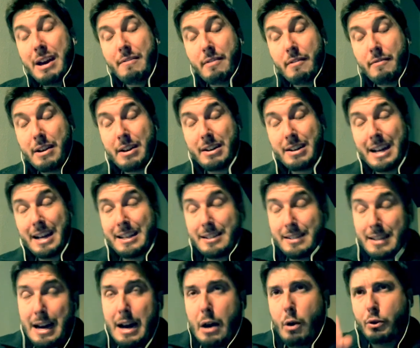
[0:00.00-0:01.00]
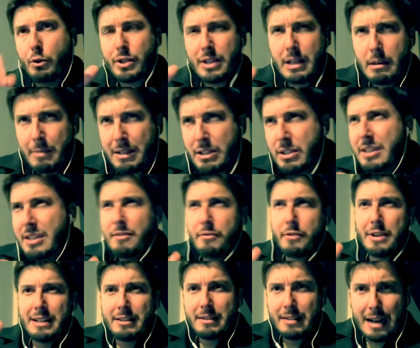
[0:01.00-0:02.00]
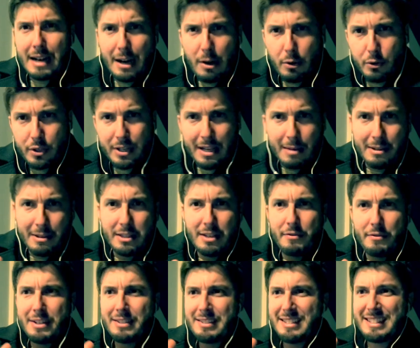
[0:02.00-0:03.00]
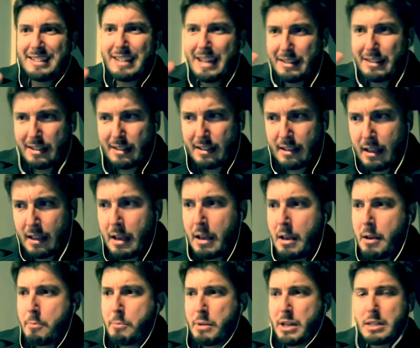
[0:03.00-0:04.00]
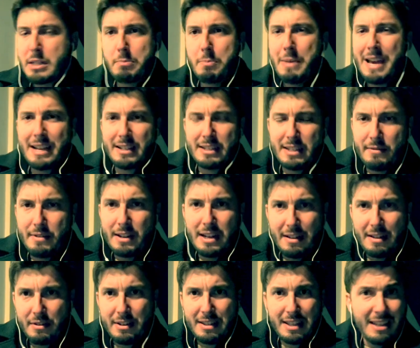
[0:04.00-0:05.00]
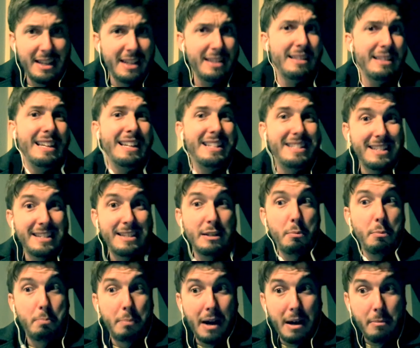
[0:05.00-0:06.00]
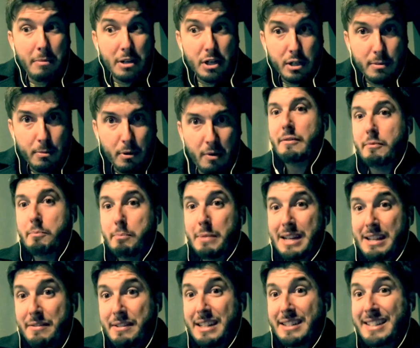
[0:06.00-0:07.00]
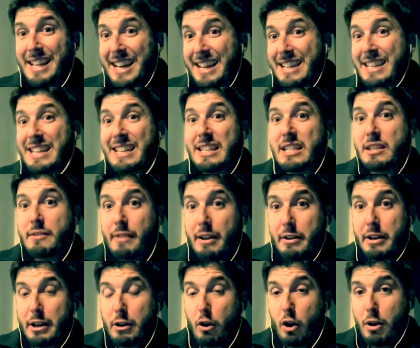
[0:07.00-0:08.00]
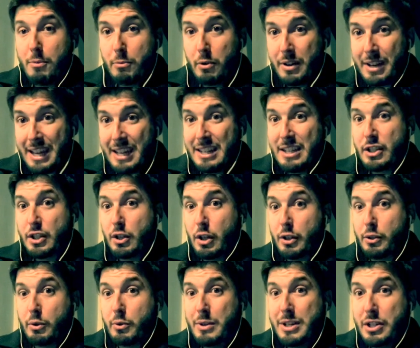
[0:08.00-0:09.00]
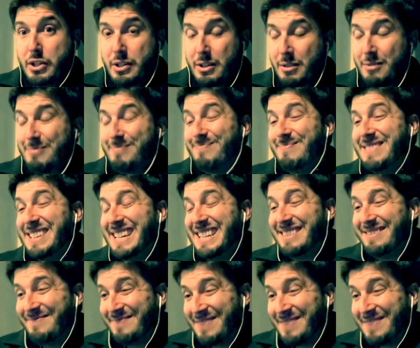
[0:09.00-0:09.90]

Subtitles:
a very nice outcome, a different aesthetic perspective and everything, and it's still publishable. But if the technique is very common and it's not original, then